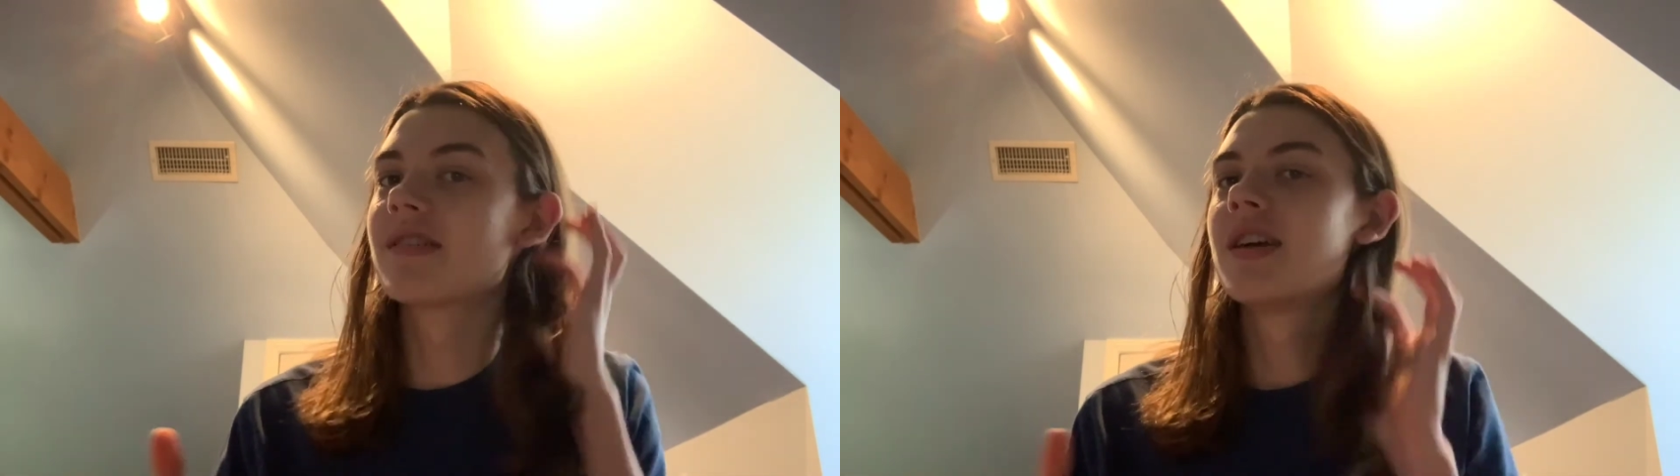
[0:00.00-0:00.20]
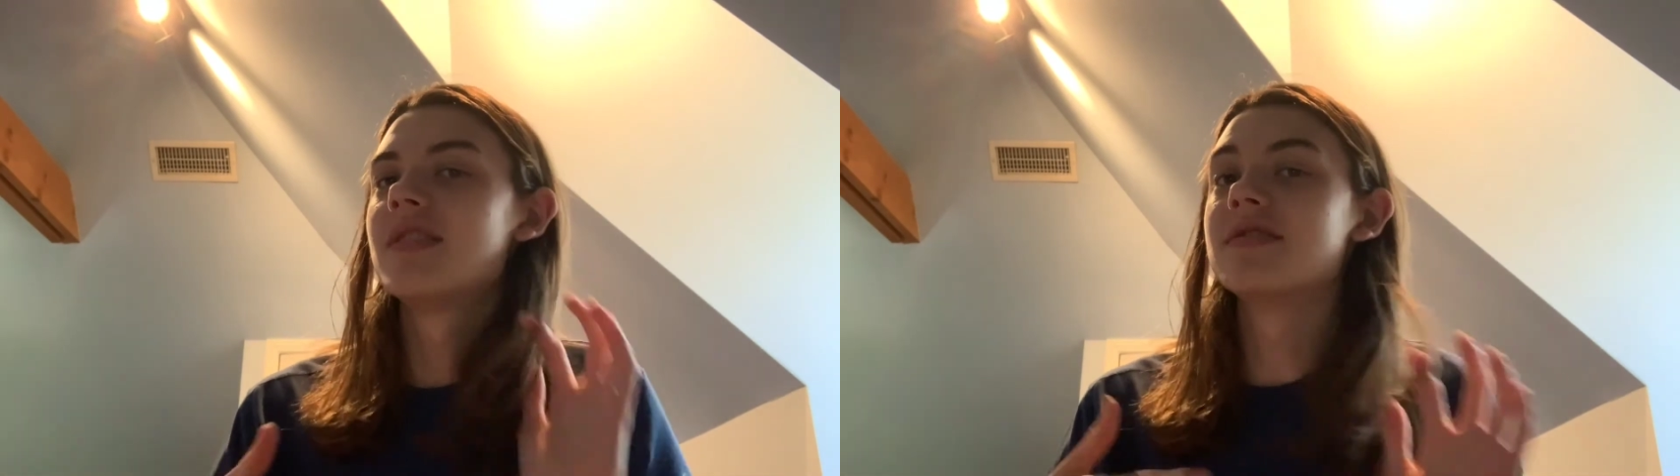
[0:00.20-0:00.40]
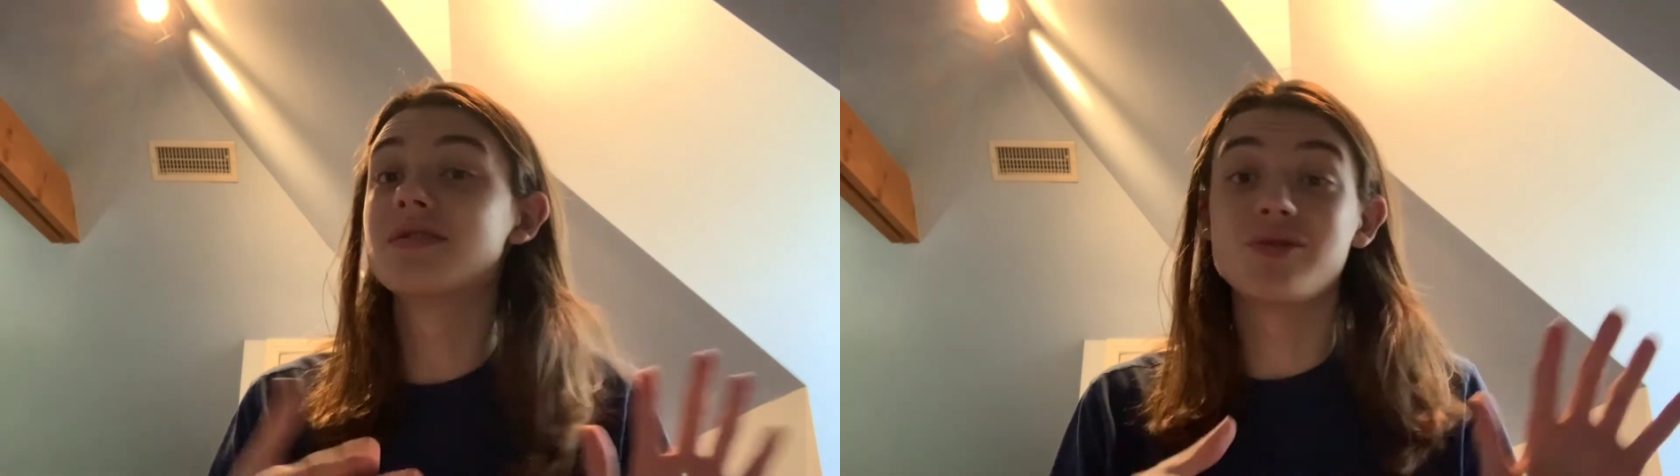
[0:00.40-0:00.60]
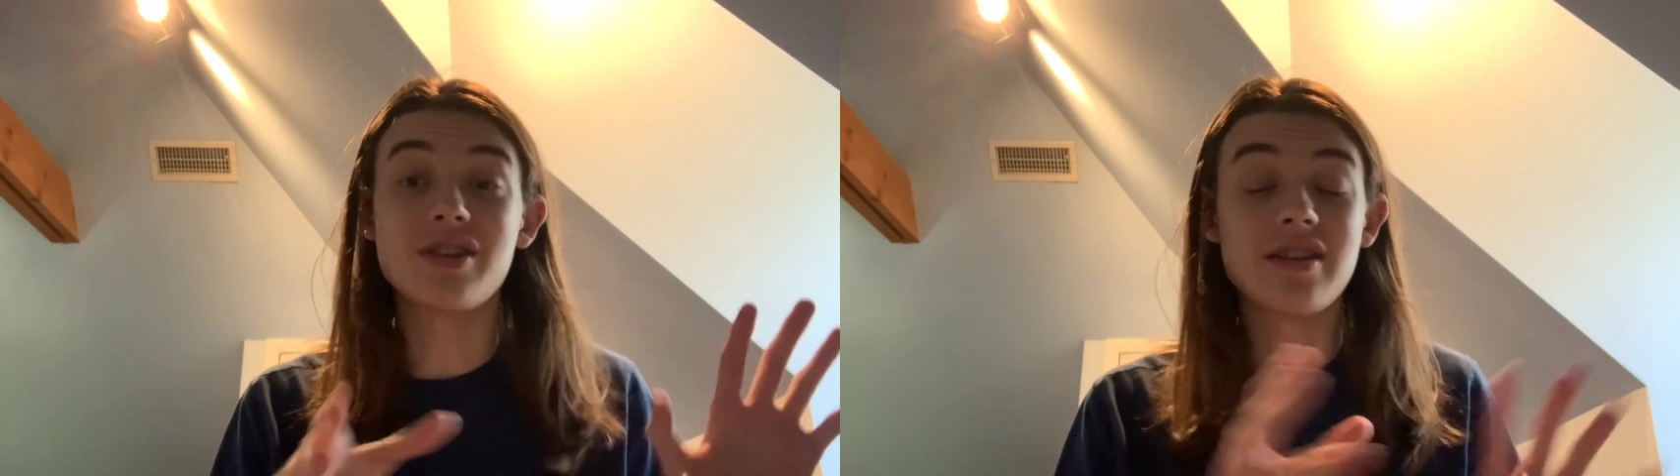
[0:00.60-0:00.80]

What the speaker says: This is only